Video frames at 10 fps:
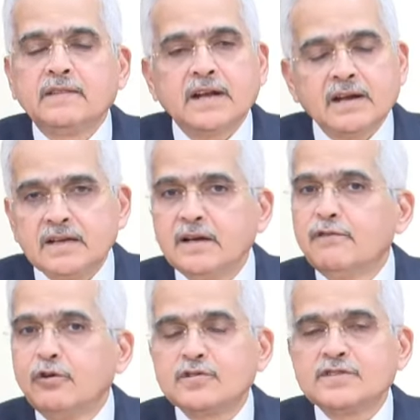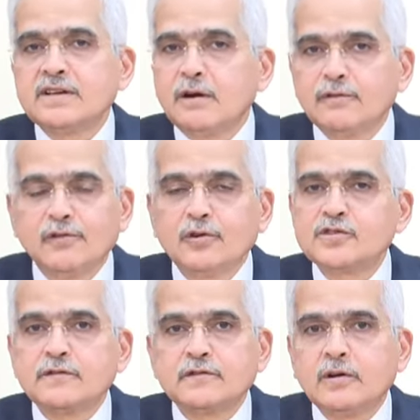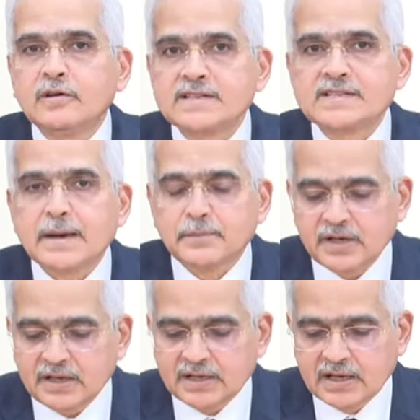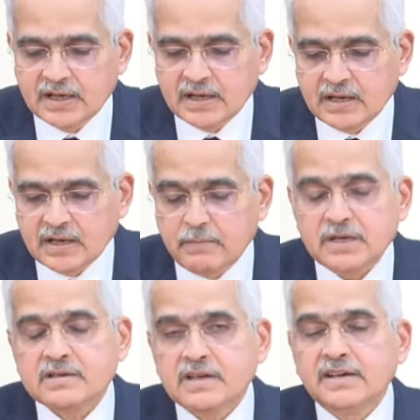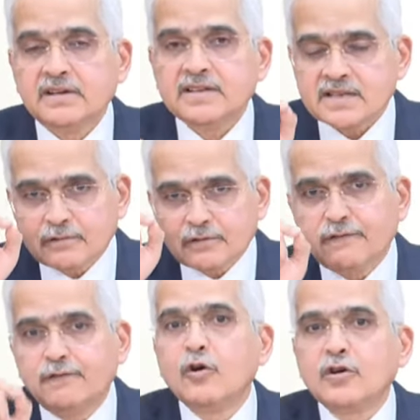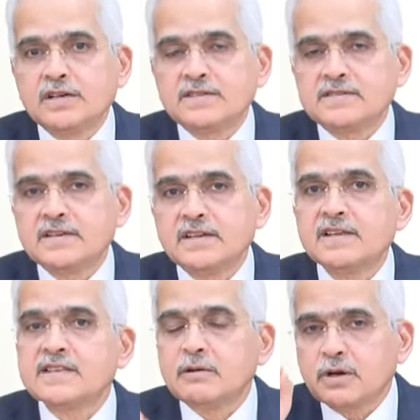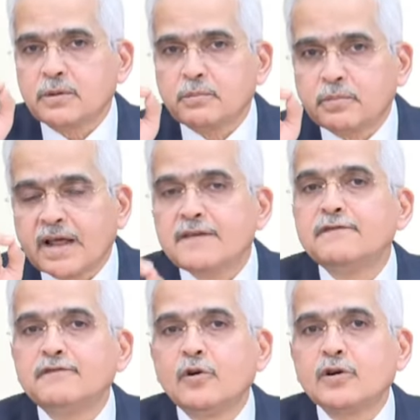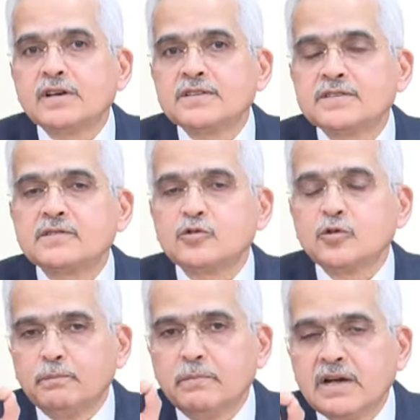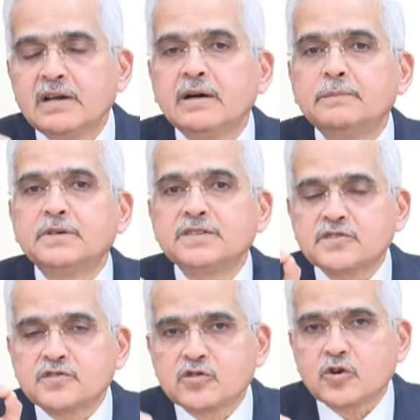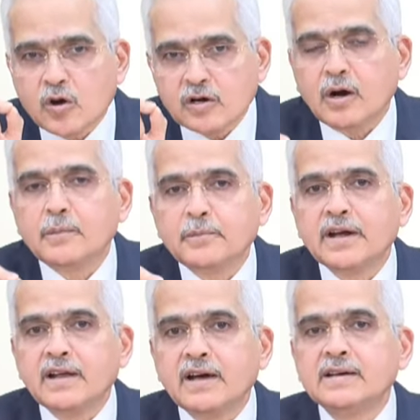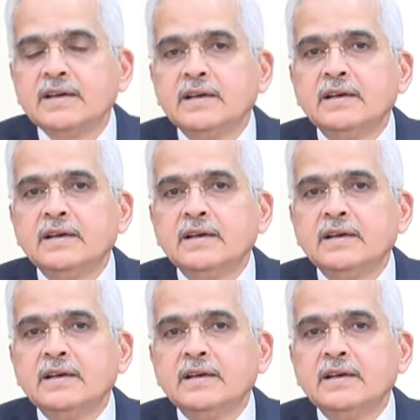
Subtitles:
There are inflows and outflows of dollars happening, but it is our focus, it is our prime focus to build up a strong umbrella,